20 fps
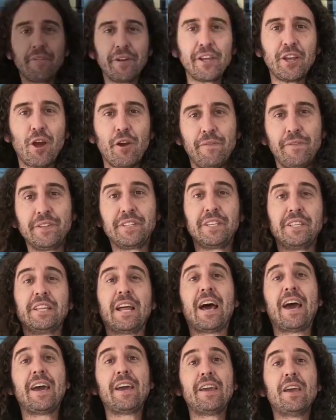our video for
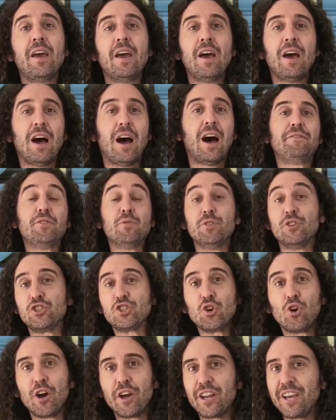today. If you
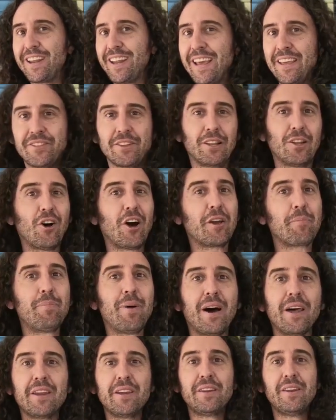enjoyed it, hit the
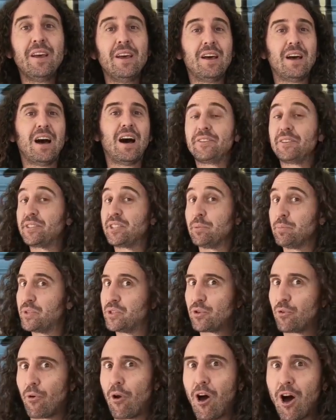like button, hit the
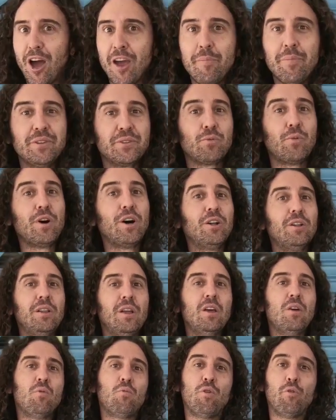subscribe as
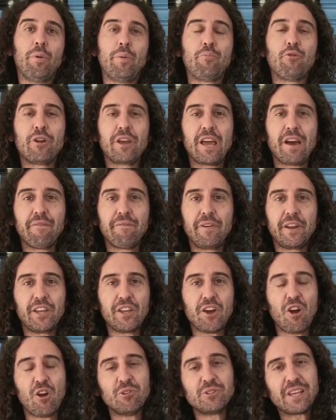well. We'll be putting out
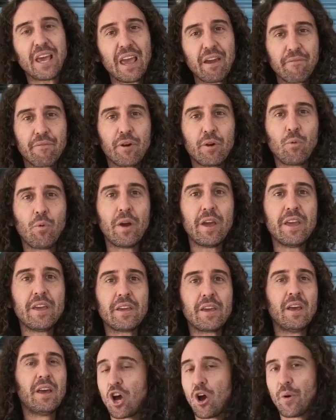videos every
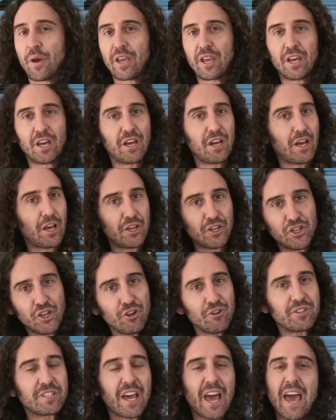week showing a
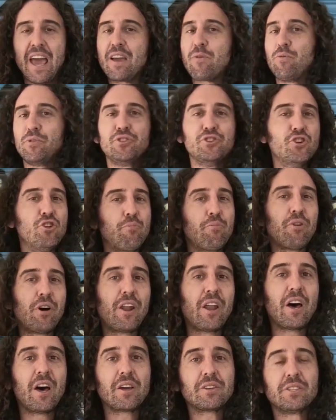new tank with new
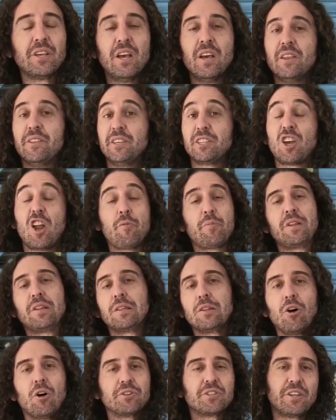products. There's going to be
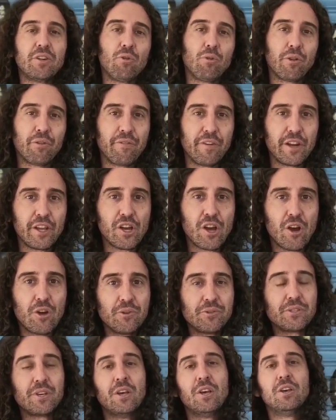lots in all the
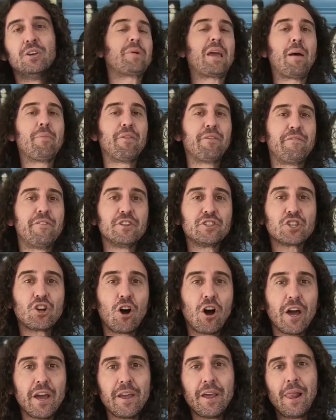videos. I'm Cam the Fish
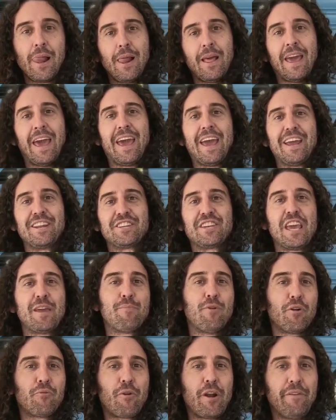Guy, and
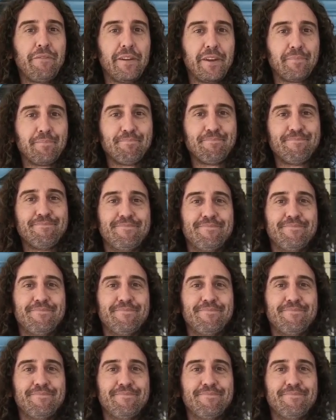keep on reefing.